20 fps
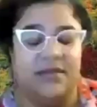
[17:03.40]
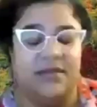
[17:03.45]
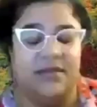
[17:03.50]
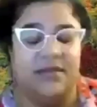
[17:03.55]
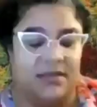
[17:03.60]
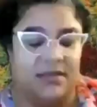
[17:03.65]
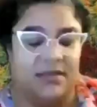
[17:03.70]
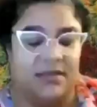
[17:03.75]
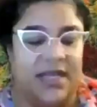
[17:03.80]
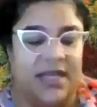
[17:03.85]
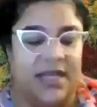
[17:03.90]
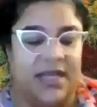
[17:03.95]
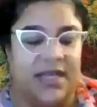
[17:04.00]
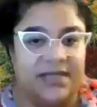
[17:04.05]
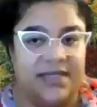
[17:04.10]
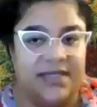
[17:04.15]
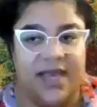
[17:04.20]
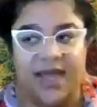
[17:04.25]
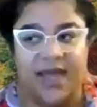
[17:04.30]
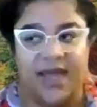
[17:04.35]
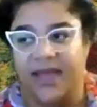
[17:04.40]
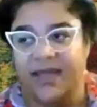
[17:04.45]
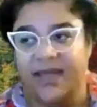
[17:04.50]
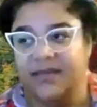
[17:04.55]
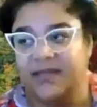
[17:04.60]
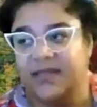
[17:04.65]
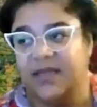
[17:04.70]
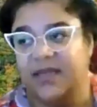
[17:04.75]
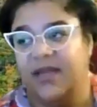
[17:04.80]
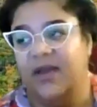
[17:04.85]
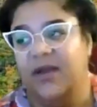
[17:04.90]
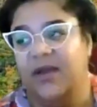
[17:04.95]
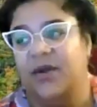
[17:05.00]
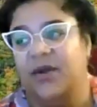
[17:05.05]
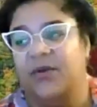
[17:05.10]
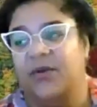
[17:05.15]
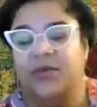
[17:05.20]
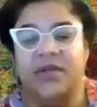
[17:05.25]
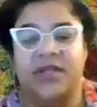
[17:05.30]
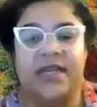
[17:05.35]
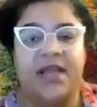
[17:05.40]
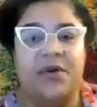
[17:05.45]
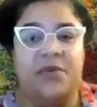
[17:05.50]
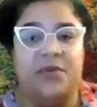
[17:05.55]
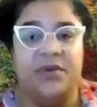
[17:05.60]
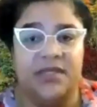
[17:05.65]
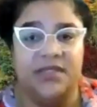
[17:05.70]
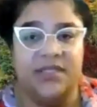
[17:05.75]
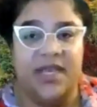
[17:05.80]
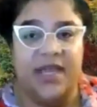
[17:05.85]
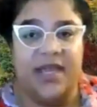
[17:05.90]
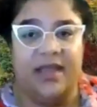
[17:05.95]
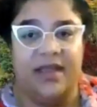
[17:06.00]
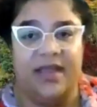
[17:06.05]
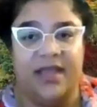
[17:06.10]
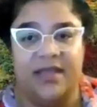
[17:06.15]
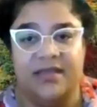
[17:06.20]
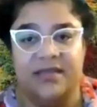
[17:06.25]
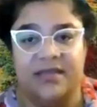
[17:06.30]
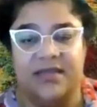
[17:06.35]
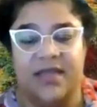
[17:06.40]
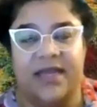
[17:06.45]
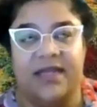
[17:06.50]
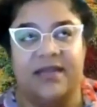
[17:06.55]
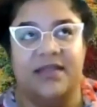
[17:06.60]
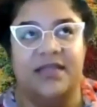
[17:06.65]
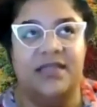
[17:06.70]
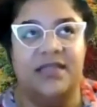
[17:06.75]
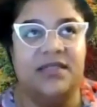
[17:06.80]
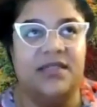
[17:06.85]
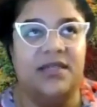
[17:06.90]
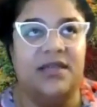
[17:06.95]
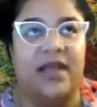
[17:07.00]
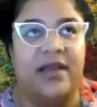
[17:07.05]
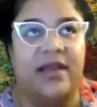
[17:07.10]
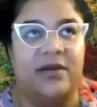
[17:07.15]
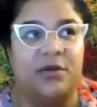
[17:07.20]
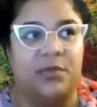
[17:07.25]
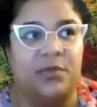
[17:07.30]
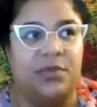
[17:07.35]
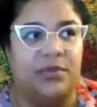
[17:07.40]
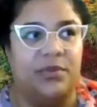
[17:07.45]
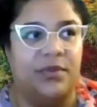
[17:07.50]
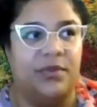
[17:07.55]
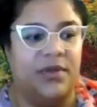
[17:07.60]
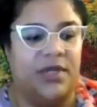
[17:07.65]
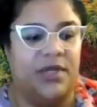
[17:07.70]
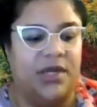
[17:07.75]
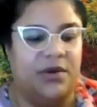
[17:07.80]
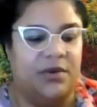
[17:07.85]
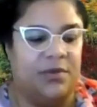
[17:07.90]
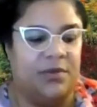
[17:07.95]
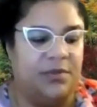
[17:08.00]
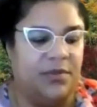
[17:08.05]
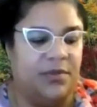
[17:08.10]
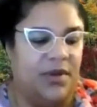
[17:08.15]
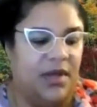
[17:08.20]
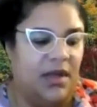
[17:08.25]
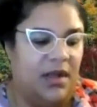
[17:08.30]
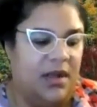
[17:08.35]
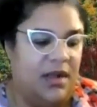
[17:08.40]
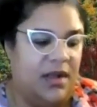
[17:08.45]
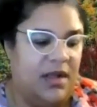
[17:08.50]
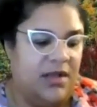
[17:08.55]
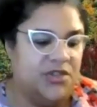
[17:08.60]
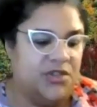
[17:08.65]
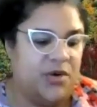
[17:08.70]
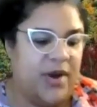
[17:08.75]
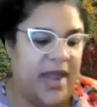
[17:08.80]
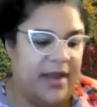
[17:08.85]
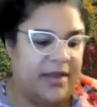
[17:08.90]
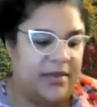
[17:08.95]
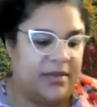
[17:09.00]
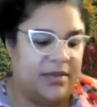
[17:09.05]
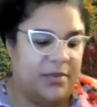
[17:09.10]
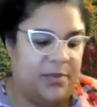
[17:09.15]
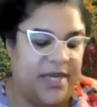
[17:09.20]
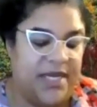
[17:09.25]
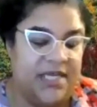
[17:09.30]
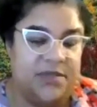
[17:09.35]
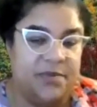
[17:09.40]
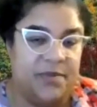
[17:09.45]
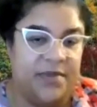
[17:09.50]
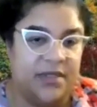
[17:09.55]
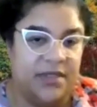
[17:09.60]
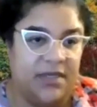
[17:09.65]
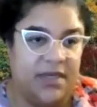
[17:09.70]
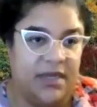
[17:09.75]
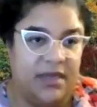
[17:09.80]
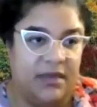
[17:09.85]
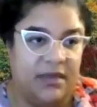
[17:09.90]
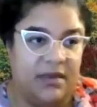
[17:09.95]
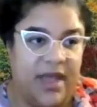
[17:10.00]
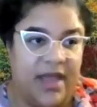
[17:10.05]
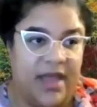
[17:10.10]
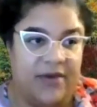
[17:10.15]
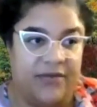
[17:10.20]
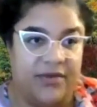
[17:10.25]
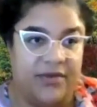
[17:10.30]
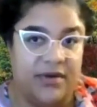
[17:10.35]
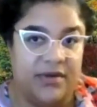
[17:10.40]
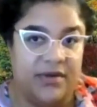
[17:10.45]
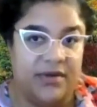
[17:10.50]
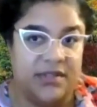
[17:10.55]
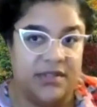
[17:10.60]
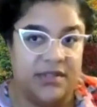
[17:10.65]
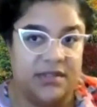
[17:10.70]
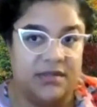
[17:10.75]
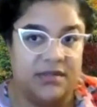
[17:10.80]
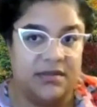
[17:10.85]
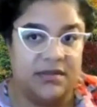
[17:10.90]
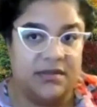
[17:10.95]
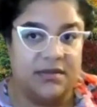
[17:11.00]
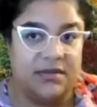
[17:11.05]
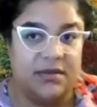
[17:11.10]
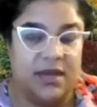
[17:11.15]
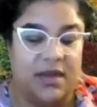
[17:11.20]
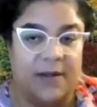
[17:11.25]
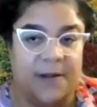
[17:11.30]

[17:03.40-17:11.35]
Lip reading: looking at the DAC guidelines, one thing I want to say is, like, this could help, track peace building efforts